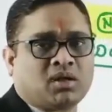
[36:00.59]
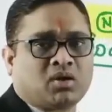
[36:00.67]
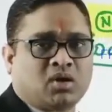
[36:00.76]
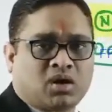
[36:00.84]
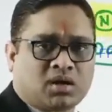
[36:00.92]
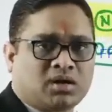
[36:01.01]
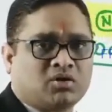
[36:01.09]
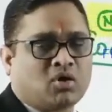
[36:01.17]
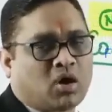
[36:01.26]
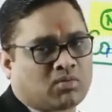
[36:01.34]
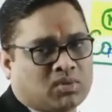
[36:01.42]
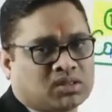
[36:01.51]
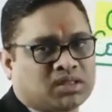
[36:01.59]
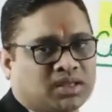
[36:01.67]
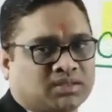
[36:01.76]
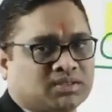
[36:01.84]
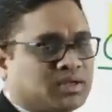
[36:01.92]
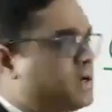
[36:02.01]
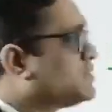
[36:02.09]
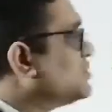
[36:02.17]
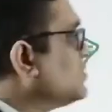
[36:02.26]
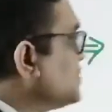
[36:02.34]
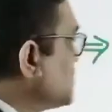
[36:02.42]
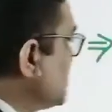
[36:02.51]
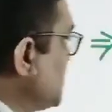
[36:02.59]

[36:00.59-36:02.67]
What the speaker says: or normal things, right? So this is